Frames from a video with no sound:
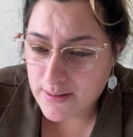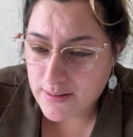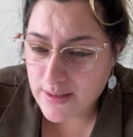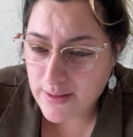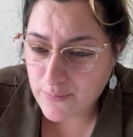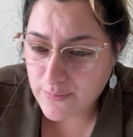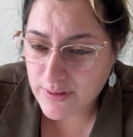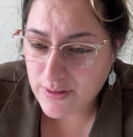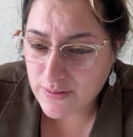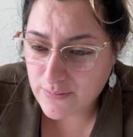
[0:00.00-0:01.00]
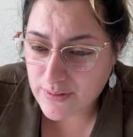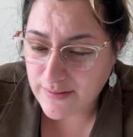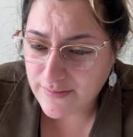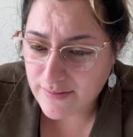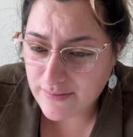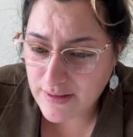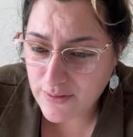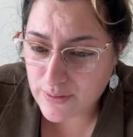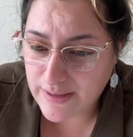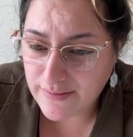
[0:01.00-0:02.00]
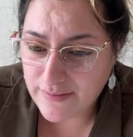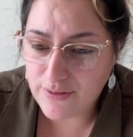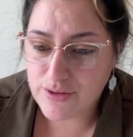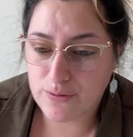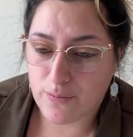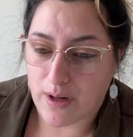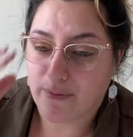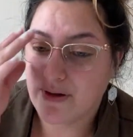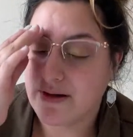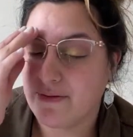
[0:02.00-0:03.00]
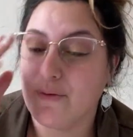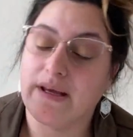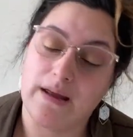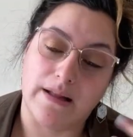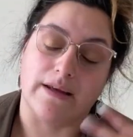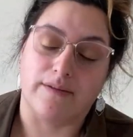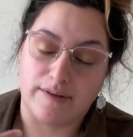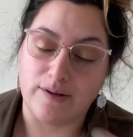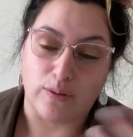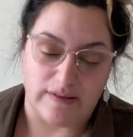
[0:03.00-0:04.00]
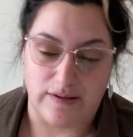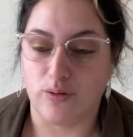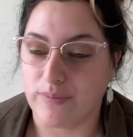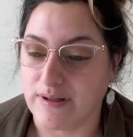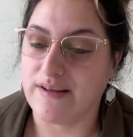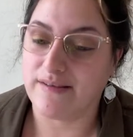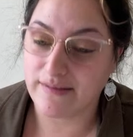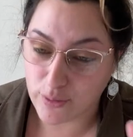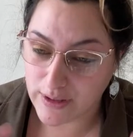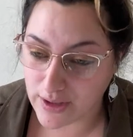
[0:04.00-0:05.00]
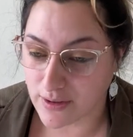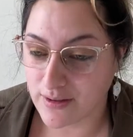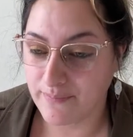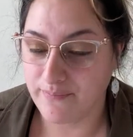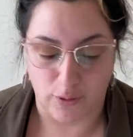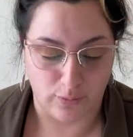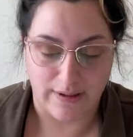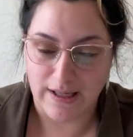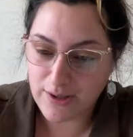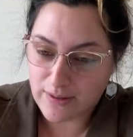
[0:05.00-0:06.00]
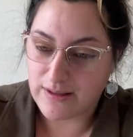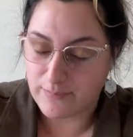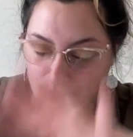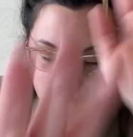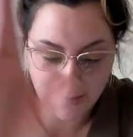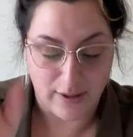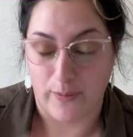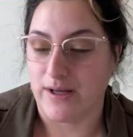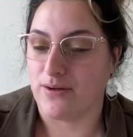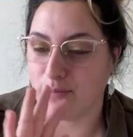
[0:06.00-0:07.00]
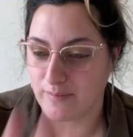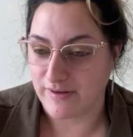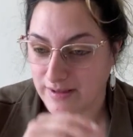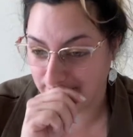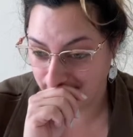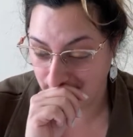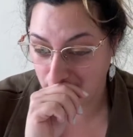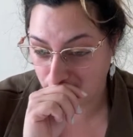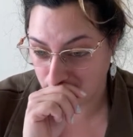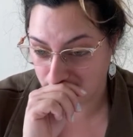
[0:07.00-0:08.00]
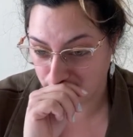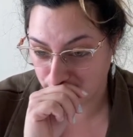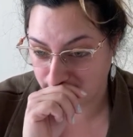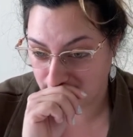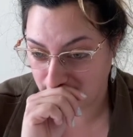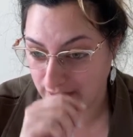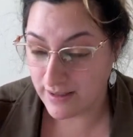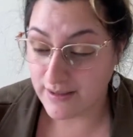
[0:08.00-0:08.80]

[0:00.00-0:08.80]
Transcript: Hi, Ruby Q. Nice to see you. Nice to see you too, Robert. Even though I can't like see you, see you, but nice to see you here. Oh, here in the, anyway, you know what I'm saying. Awkward, Ruby.